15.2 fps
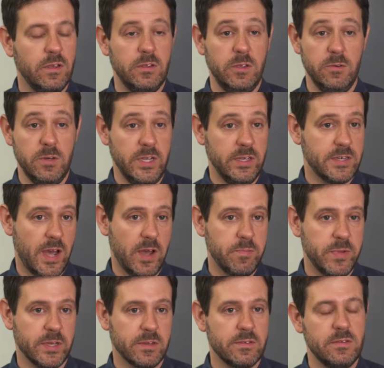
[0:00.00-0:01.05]
unique
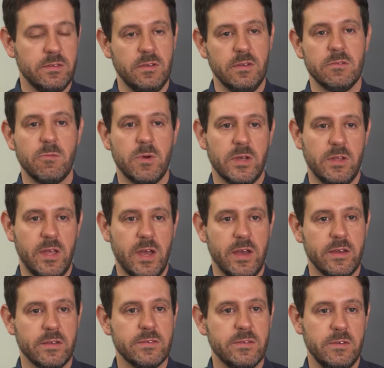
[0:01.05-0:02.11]
topics as well
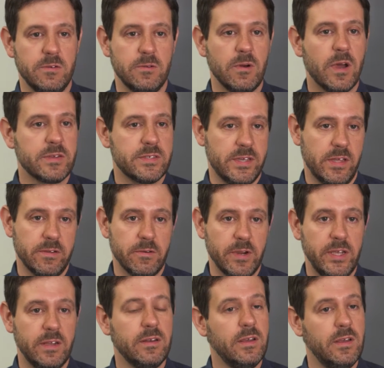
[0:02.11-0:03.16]
as to
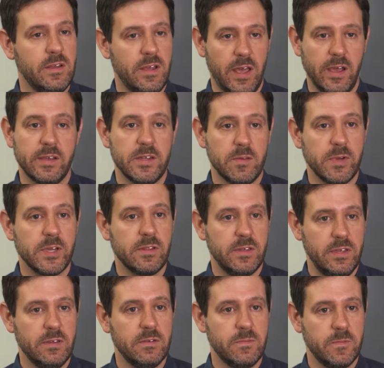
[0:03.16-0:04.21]
accelerate academically.